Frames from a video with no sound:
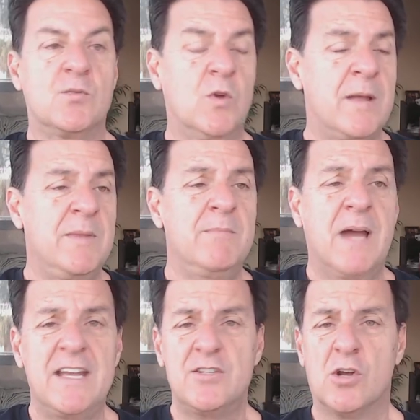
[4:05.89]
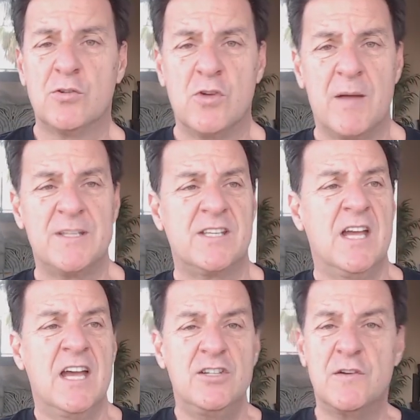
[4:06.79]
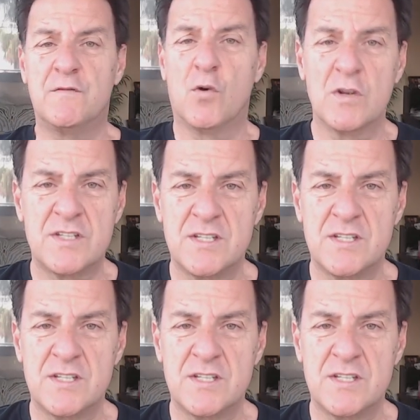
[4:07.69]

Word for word: And what I mean by adult trauma is divorce